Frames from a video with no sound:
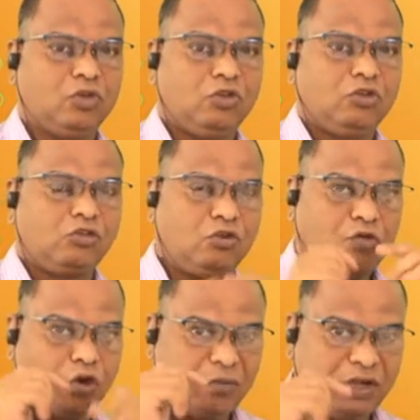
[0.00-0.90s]
So
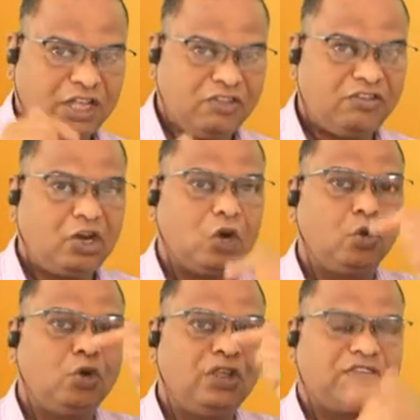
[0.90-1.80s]
from D0
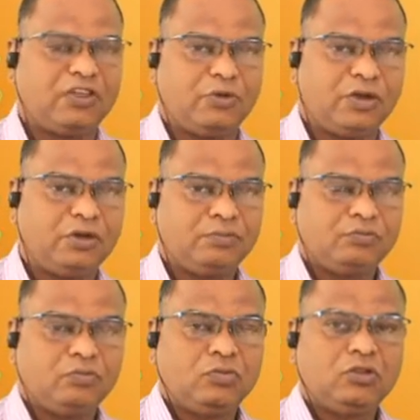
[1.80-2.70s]
to
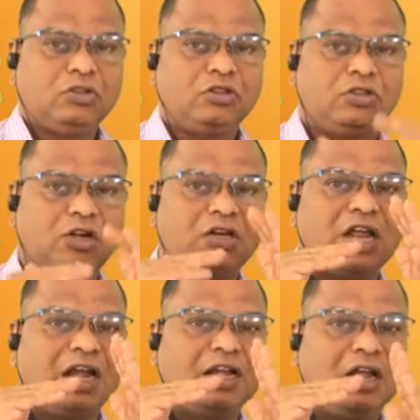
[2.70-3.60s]
D7 the
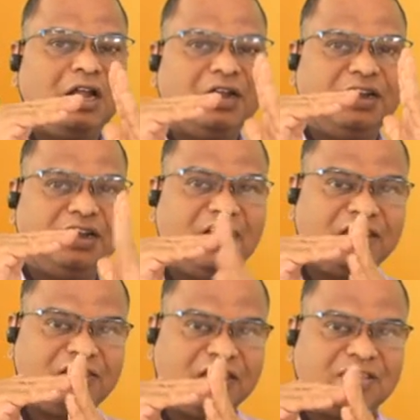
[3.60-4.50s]
data
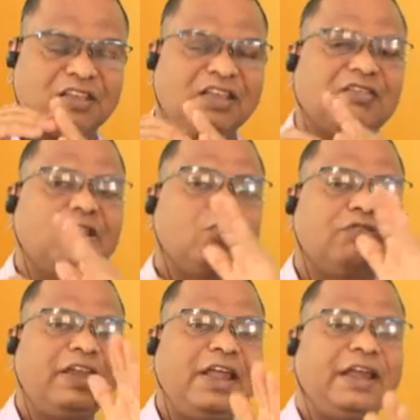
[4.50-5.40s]
D6 is now
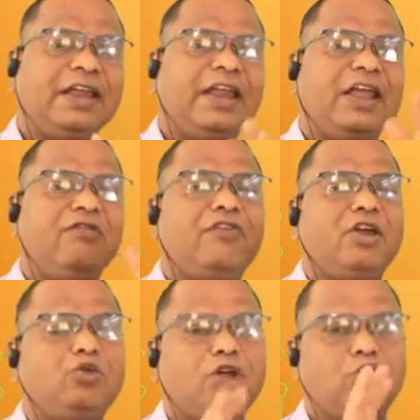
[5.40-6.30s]
selected and
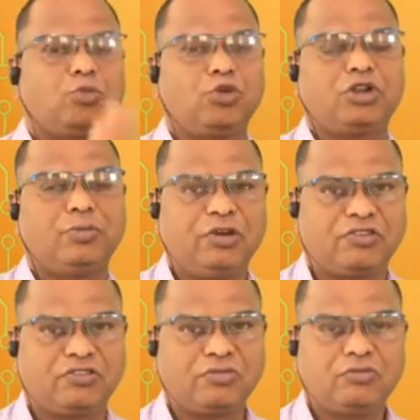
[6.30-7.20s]
fed to the output
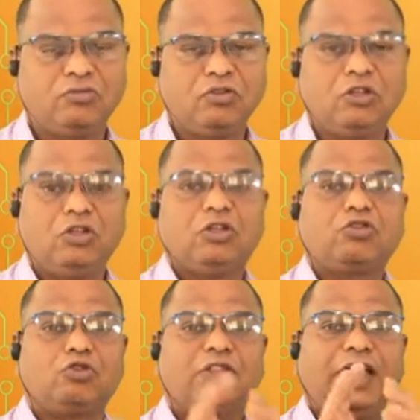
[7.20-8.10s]
terminals.
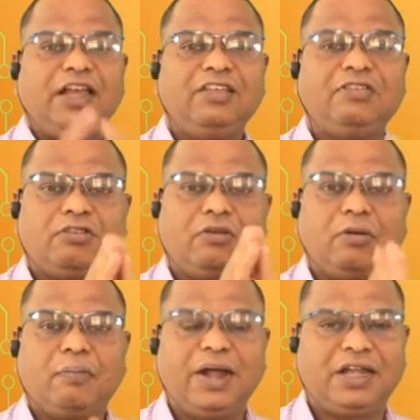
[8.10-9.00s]
So that is
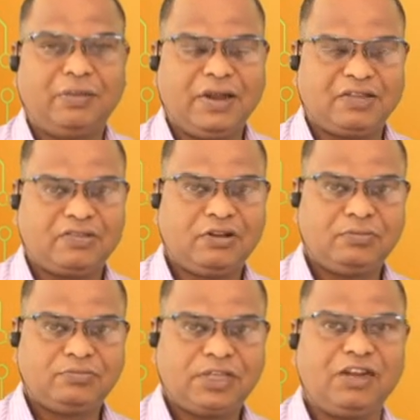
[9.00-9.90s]

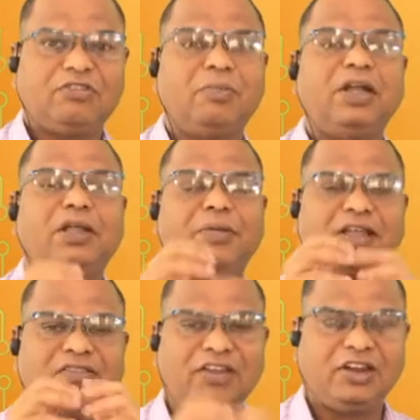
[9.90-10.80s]
multiplexer, that is
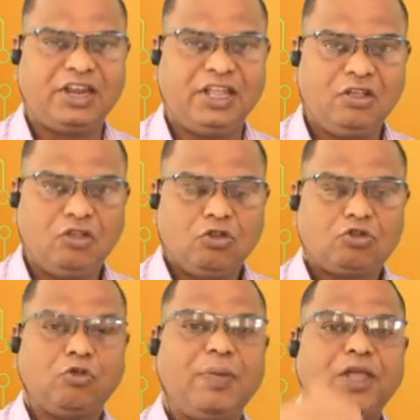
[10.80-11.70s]
multiplexing tree.
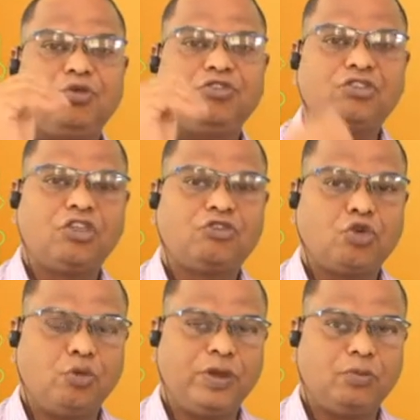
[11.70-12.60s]
So by using the
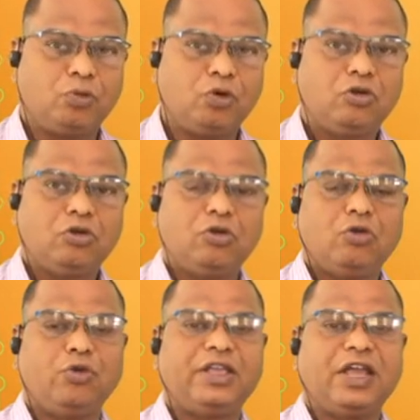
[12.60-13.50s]
strobe
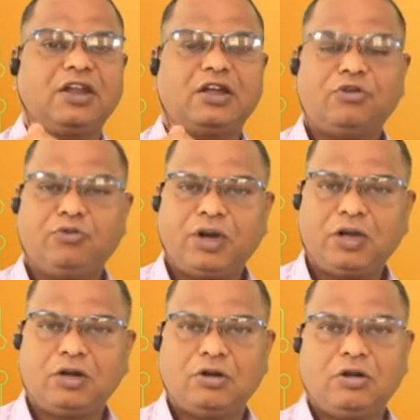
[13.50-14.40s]
input we can convert